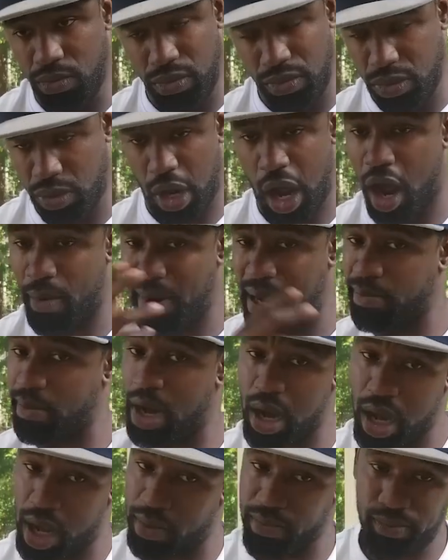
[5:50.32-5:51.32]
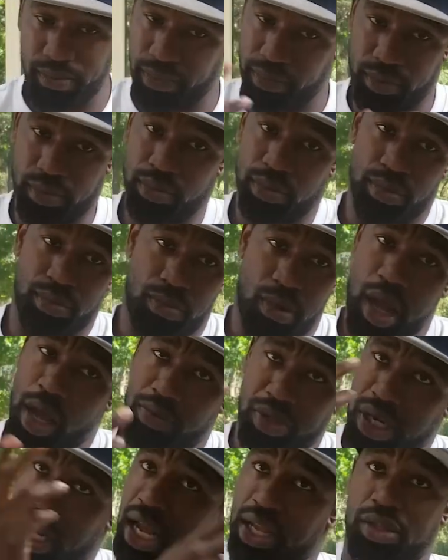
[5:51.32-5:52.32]
Called my mom.
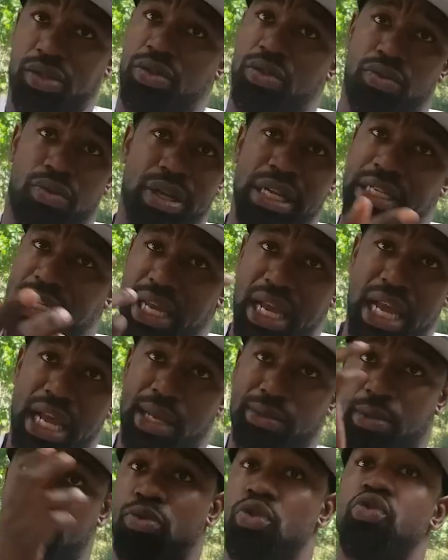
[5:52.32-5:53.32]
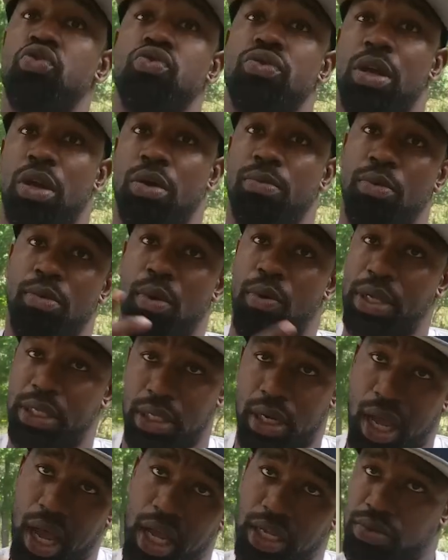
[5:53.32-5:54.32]
Mom shot 3 times. I'm cool though. I'm on my way
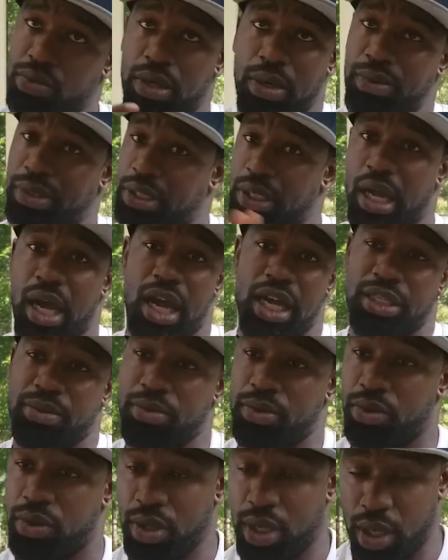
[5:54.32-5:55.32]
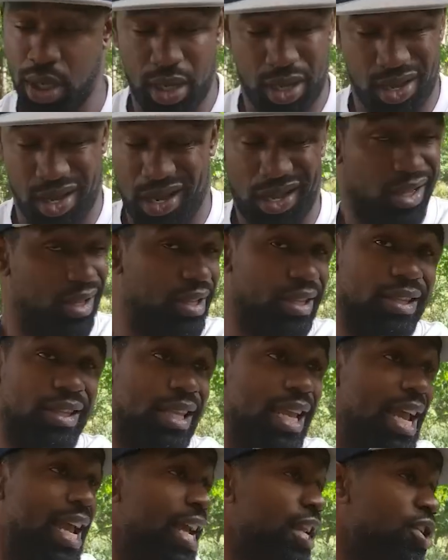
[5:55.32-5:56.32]
to the hospital. I went to the hospital.
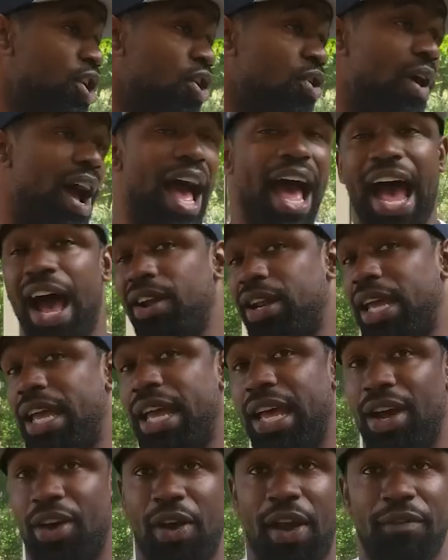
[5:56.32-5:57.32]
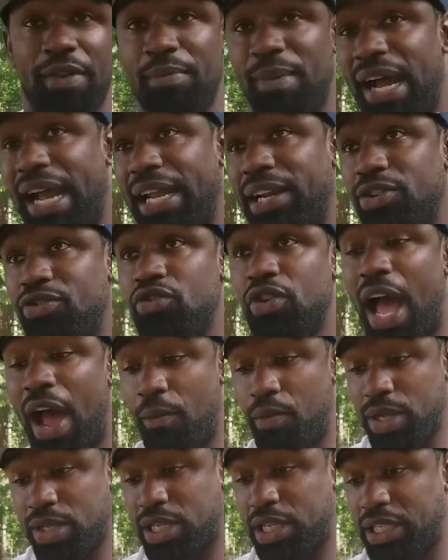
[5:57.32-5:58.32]
Didn't know how the hell everybody knew. I
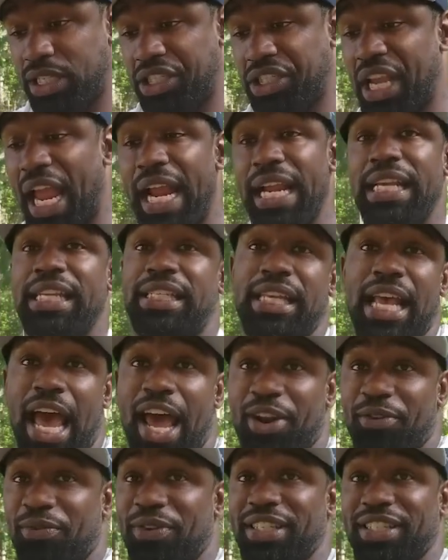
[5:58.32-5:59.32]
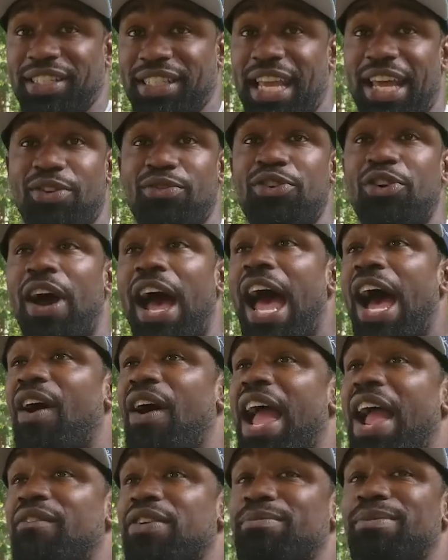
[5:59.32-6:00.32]
went to Shady Side originally. I don't know
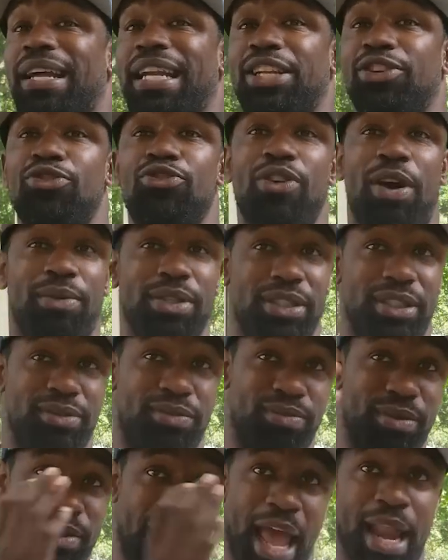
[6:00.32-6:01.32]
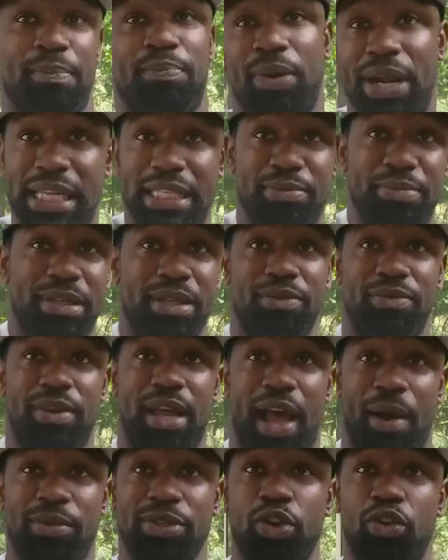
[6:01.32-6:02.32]
how everybody knew I was at Presby.
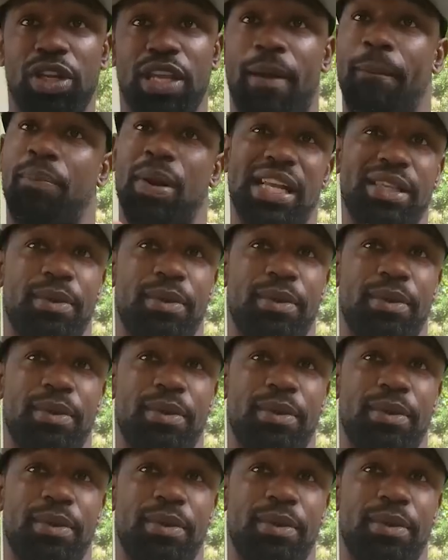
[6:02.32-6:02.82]
I was only in Presby